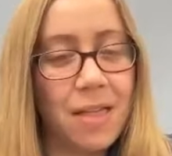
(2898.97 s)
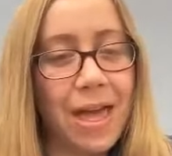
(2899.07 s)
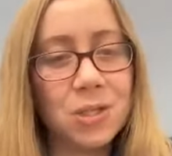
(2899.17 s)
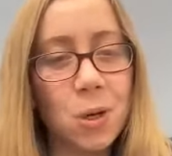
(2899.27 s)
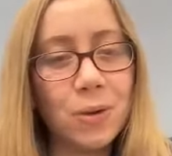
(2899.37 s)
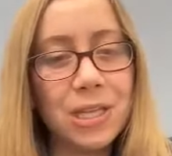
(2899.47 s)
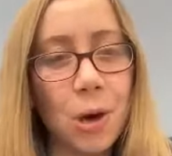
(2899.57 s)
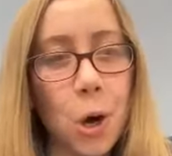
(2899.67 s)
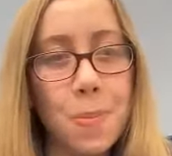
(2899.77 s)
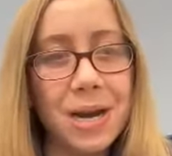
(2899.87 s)
that is only
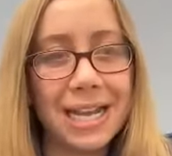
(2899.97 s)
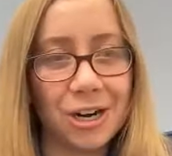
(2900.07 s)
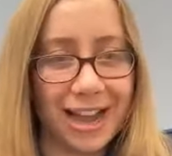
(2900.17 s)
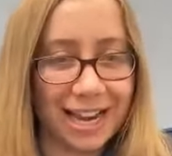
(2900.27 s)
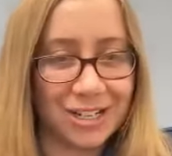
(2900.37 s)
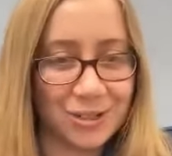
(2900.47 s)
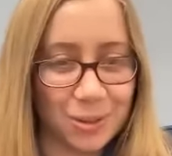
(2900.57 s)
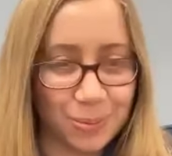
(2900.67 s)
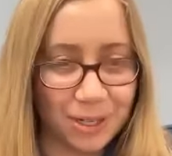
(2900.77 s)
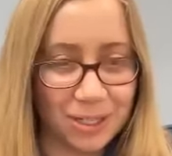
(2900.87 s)
open to
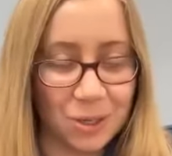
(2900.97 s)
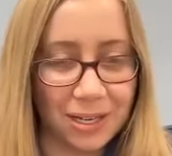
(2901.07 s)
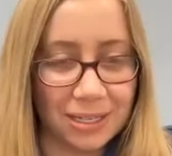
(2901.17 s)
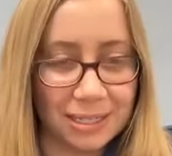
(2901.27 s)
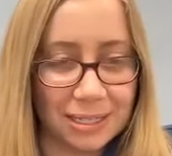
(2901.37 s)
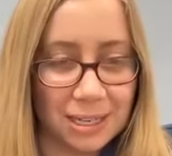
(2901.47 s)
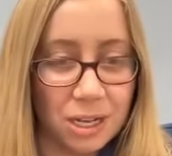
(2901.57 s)
international students.